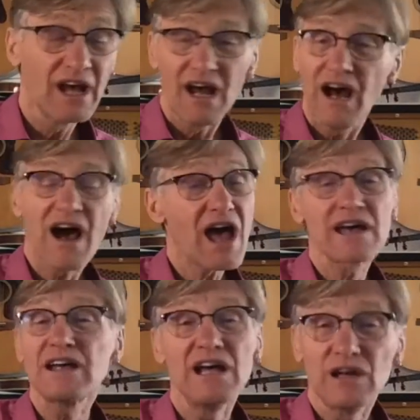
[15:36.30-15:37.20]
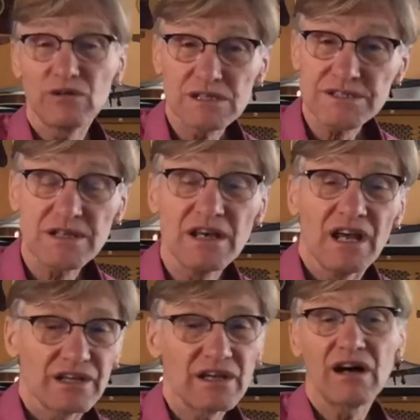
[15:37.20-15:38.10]
I was a
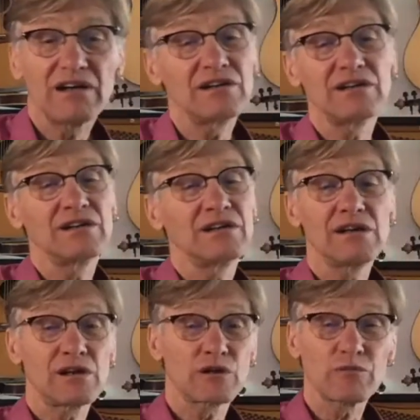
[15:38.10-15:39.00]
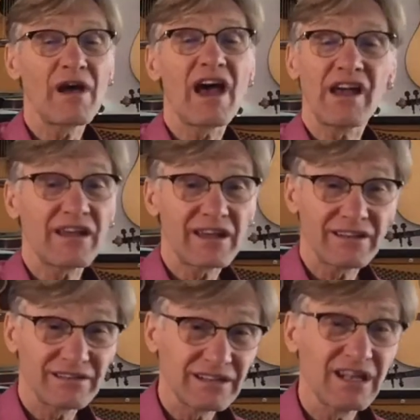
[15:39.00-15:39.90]
younger man,
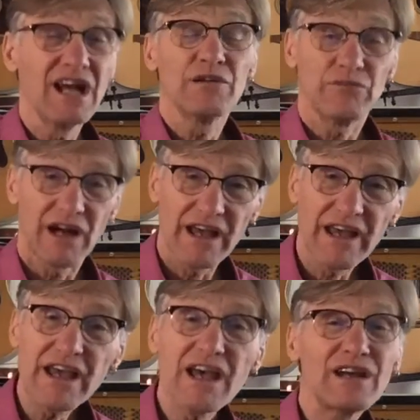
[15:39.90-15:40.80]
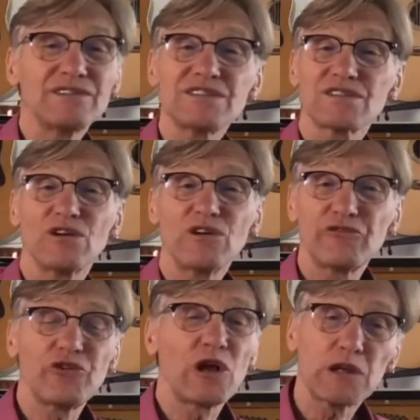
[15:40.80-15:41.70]
my head so
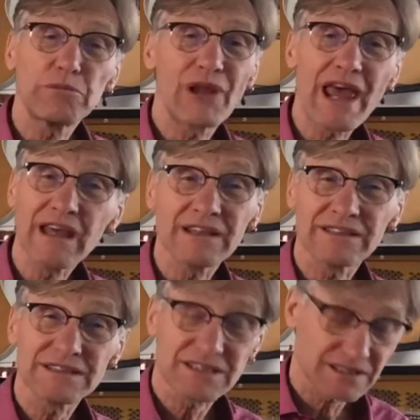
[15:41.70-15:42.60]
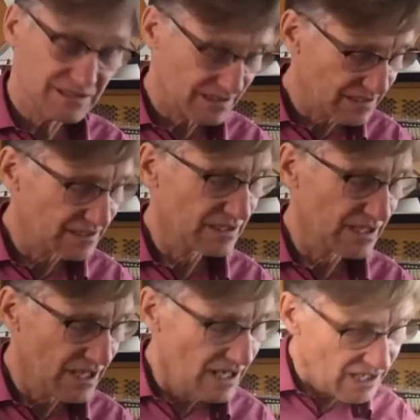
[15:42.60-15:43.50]
full of plans,
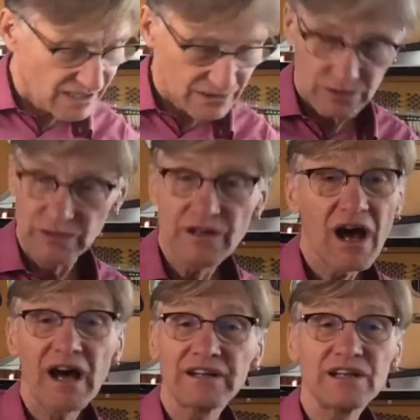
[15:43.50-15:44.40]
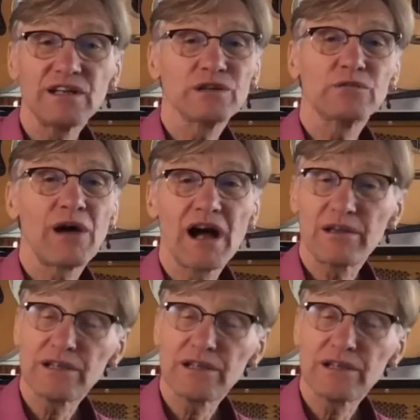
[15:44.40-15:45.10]
I could not hear my